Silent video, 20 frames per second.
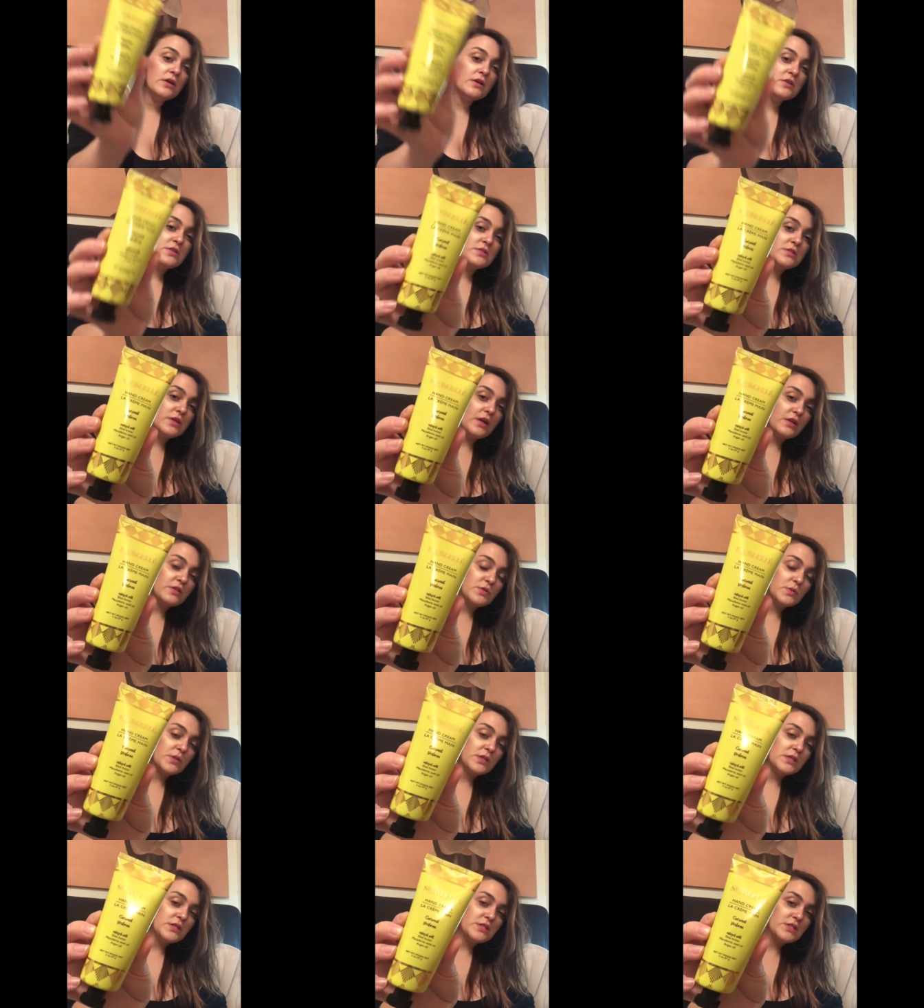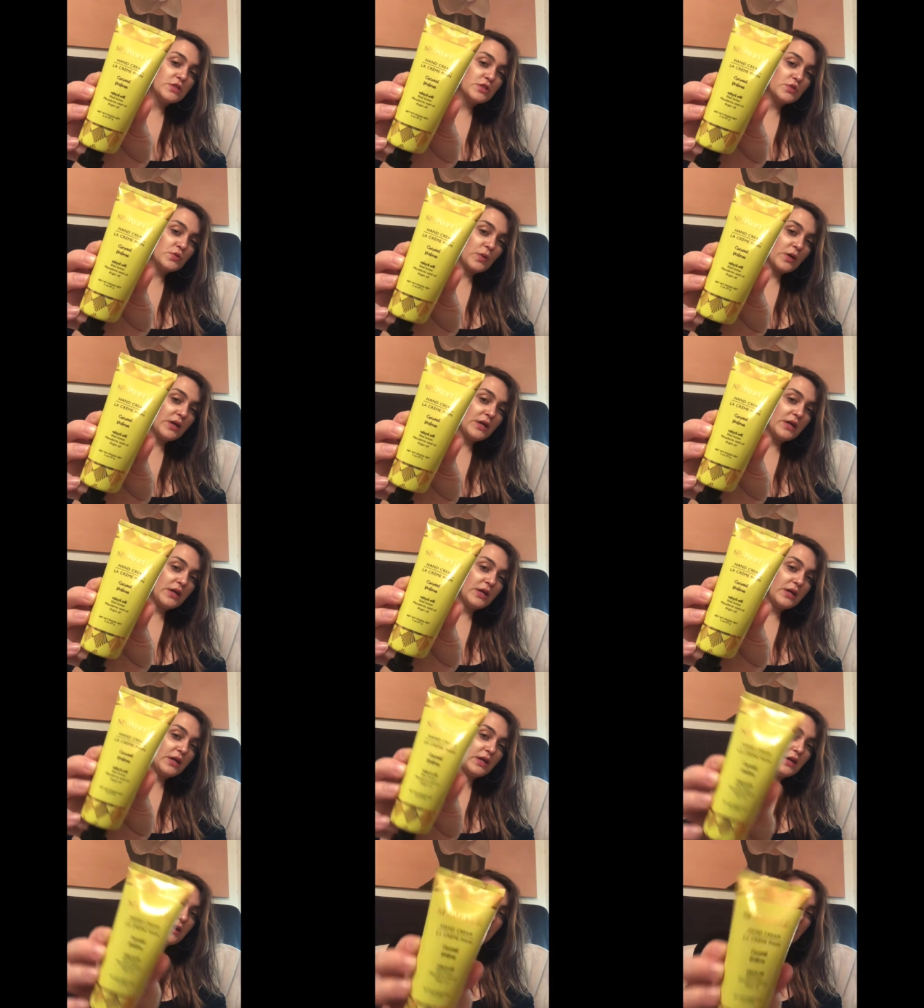So that's what this is right
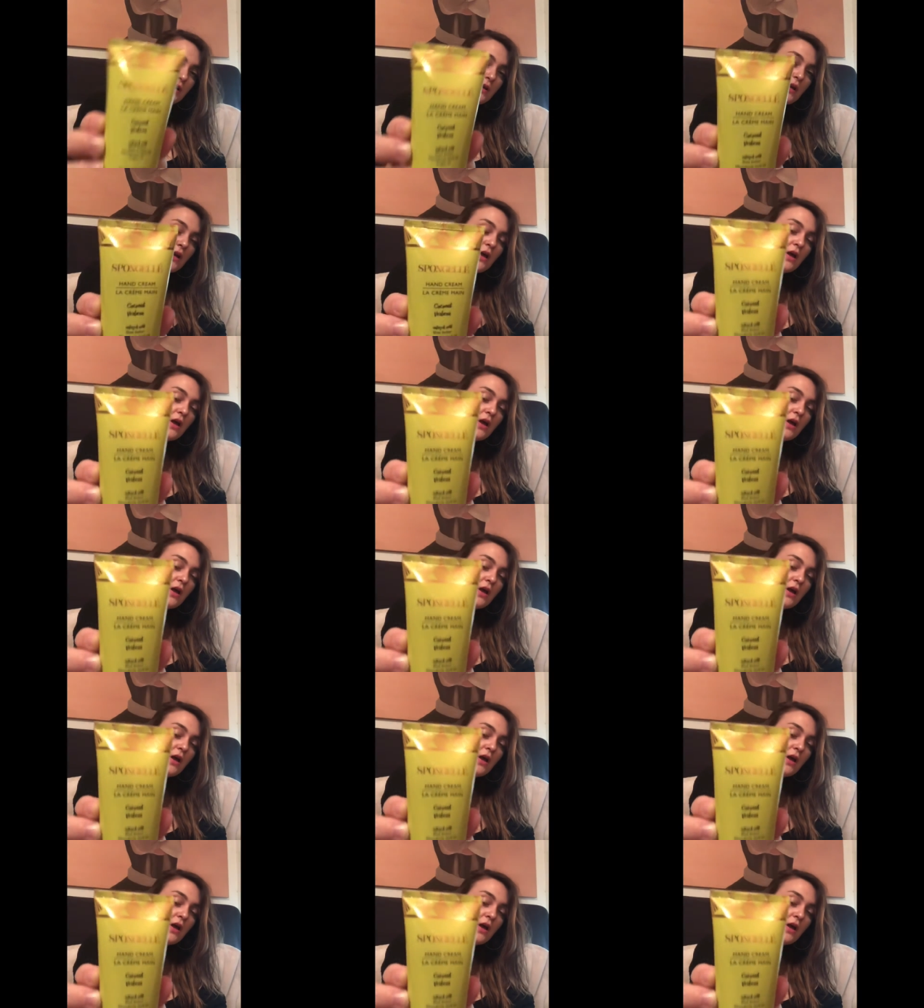here.